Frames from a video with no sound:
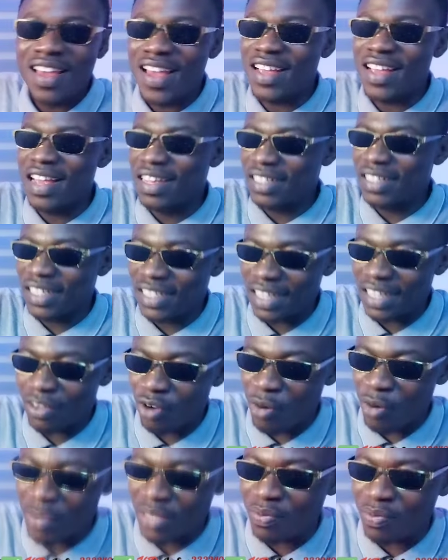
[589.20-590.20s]
enye is say
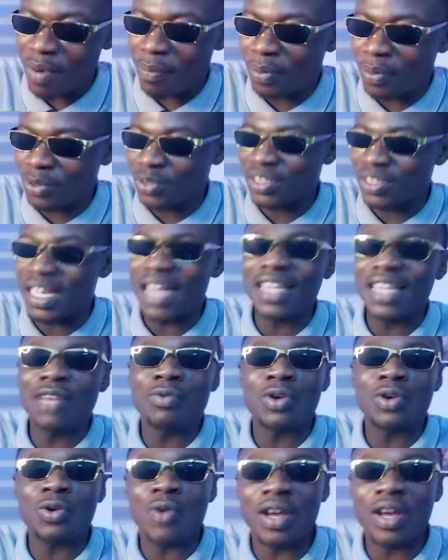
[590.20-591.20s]
crobet ma post so ade
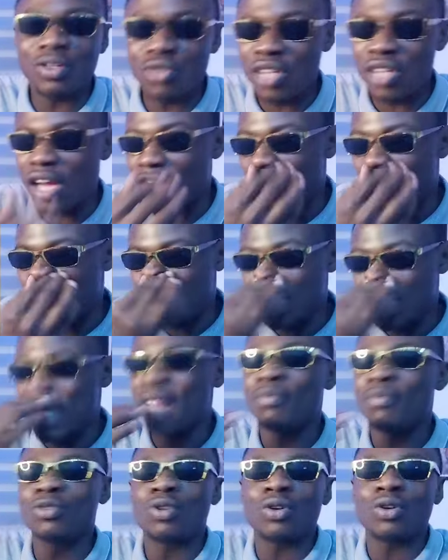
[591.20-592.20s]
we kwa so dia forward
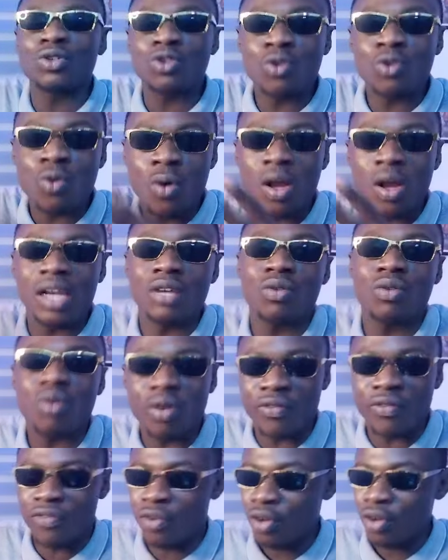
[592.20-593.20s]
that means on so calling
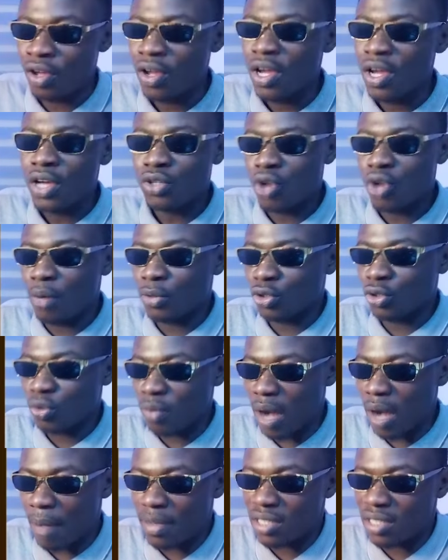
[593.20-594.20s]
crofo so mo so
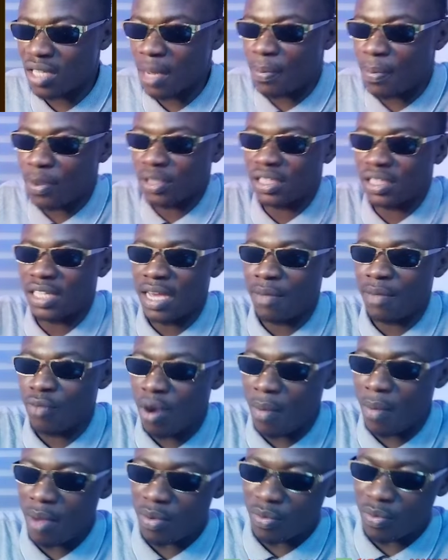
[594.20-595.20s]
mra be support amo
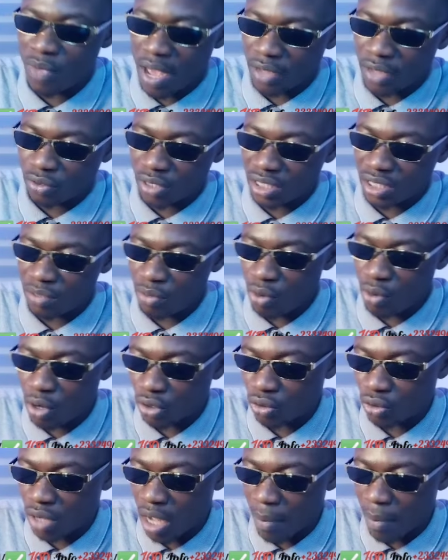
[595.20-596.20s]
ama bibia so ntimi
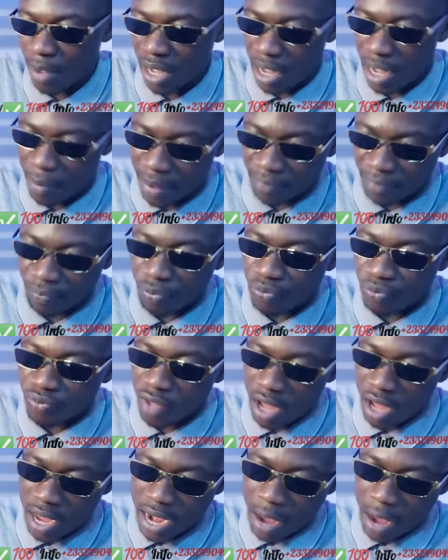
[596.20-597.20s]
kwa so kama kama
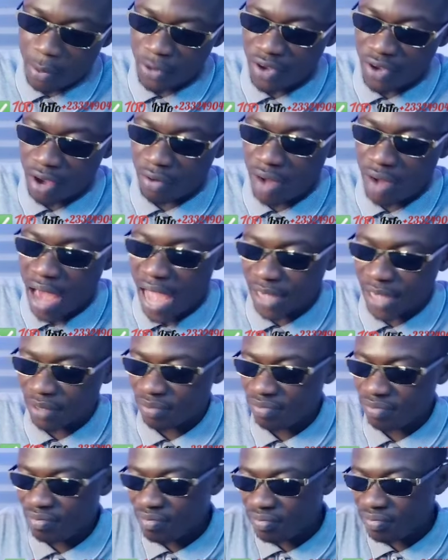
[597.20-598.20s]
una wo chakula
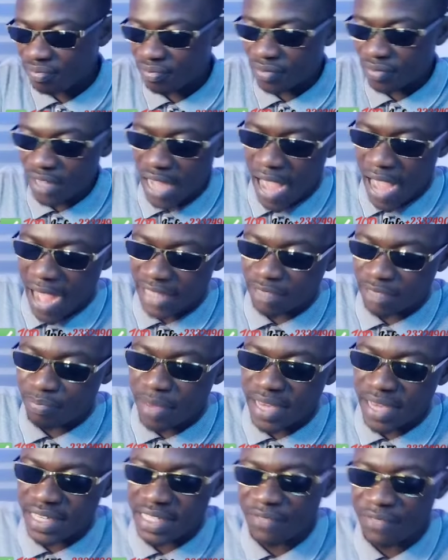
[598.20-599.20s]
at
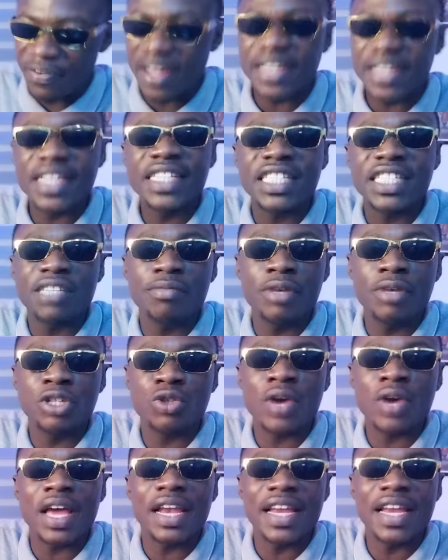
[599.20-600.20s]
Becky's Foundation be
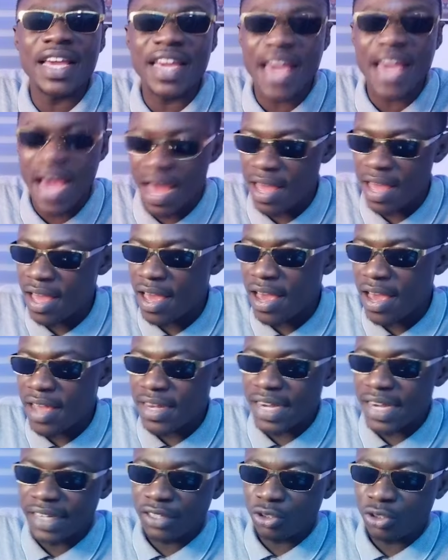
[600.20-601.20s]
so a linker
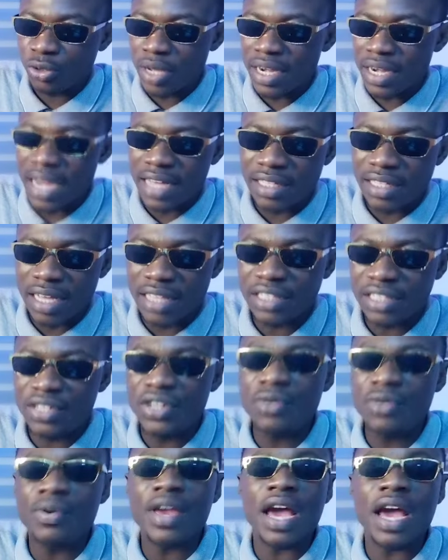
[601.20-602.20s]
na no so eda sa
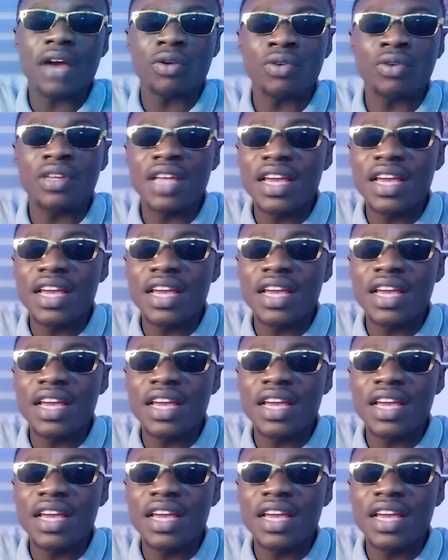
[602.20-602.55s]
screen we are no